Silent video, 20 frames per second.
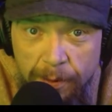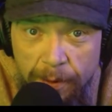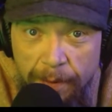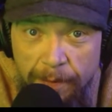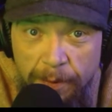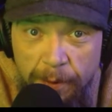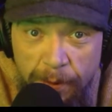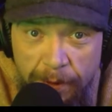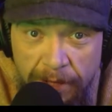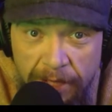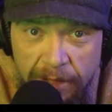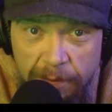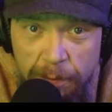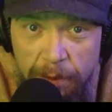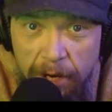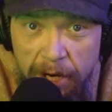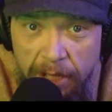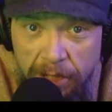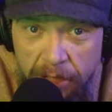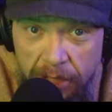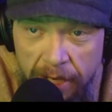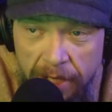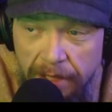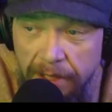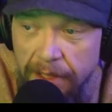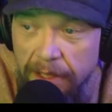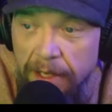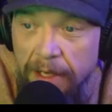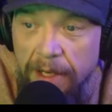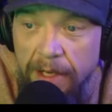when I'm doing this
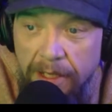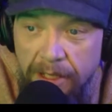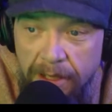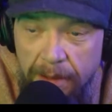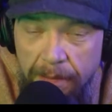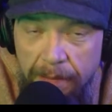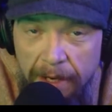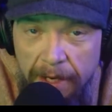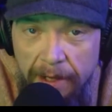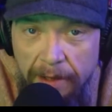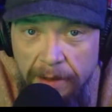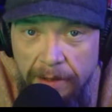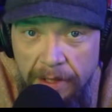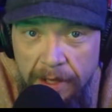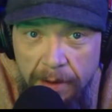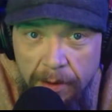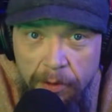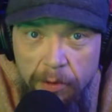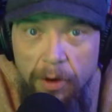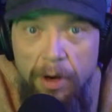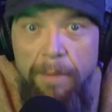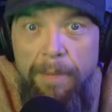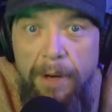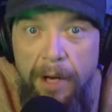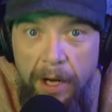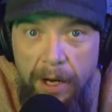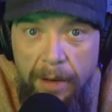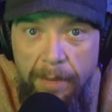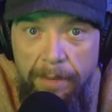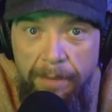project, somebody will say
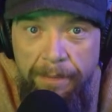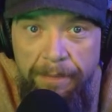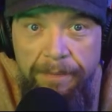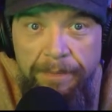Grubhub.